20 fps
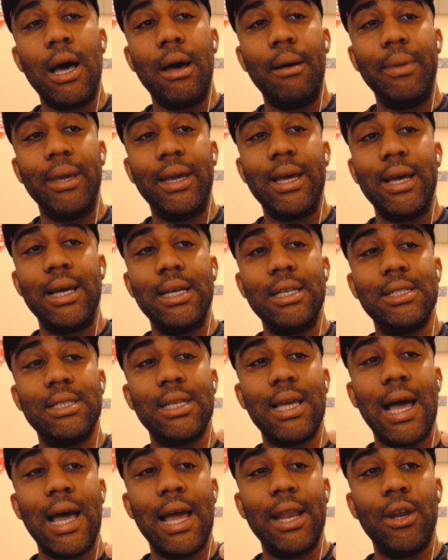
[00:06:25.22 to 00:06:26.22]

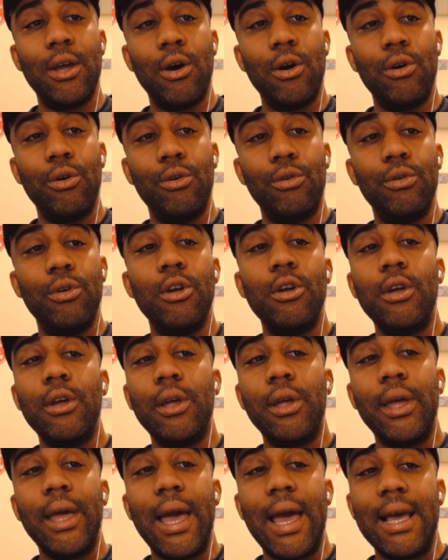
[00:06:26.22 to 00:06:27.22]
because I know,
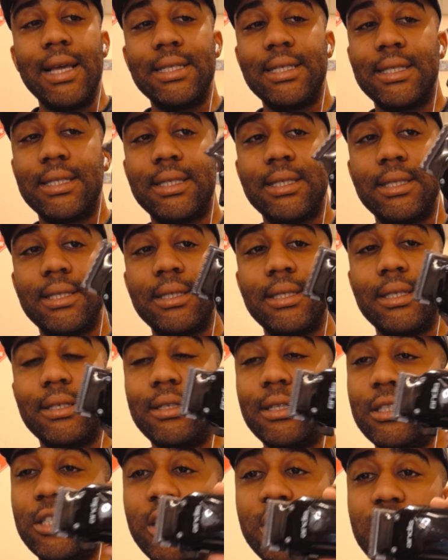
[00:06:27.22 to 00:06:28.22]

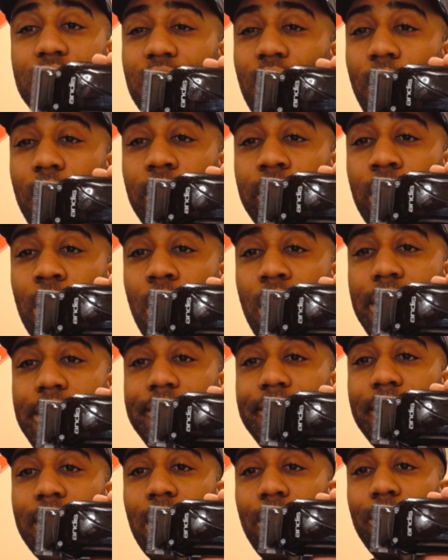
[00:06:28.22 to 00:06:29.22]
as just starting
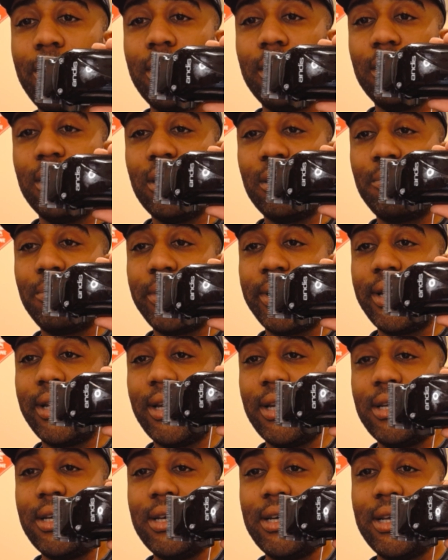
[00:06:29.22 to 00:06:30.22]
off, and I want to look pretty
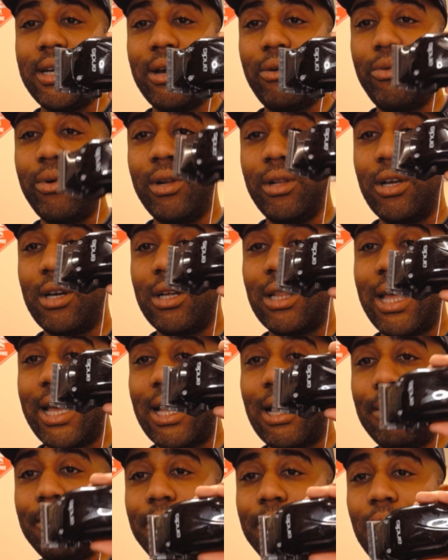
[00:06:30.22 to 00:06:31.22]
good. I want to look
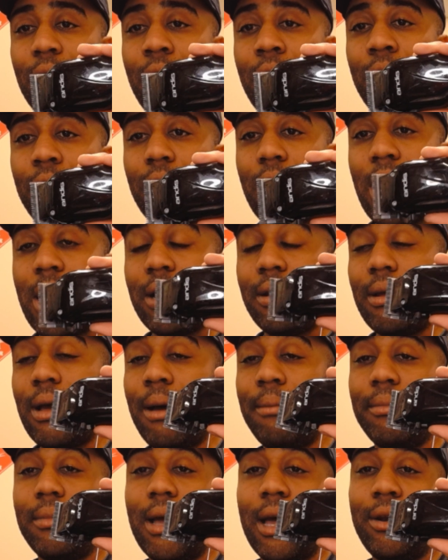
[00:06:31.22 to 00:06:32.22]
like I
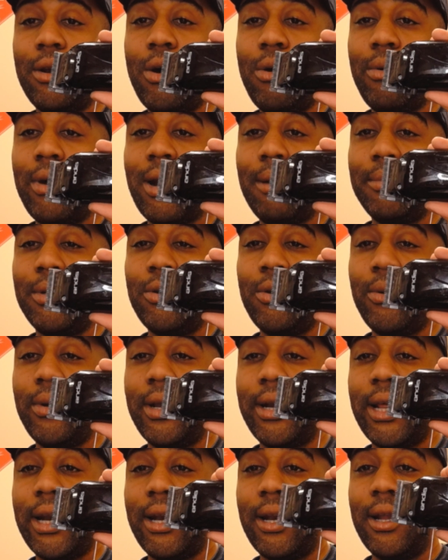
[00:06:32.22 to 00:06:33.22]
know what I'm
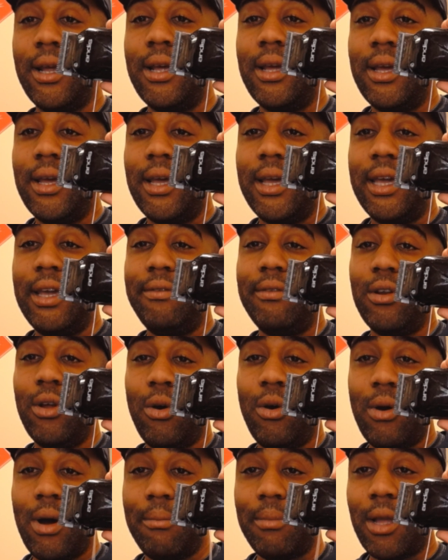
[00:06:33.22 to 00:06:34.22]
doing, and even
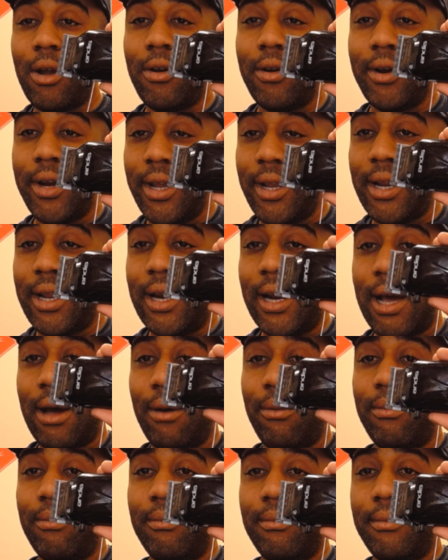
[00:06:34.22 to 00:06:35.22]
though I'm learning and
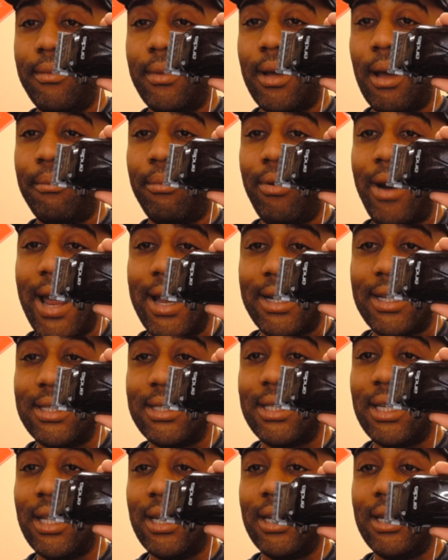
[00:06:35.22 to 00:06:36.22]
I'm
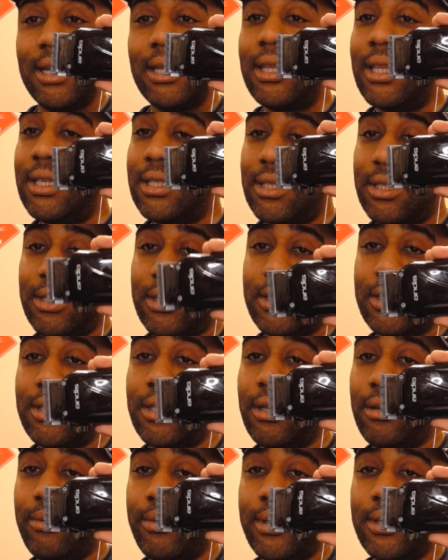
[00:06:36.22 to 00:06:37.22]
practicing, these are
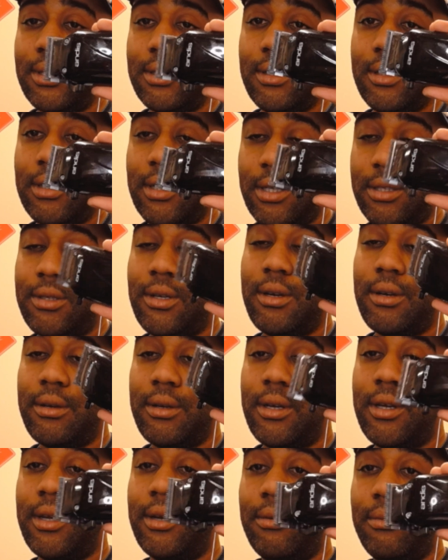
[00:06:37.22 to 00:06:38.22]
good ones. These are a
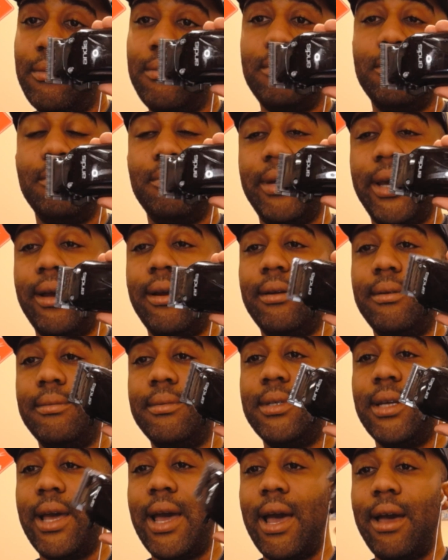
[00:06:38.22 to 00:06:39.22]
good pair
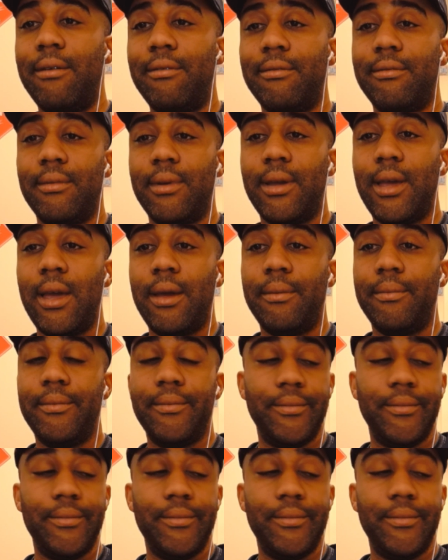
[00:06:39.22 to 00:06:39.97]
to have. Okay.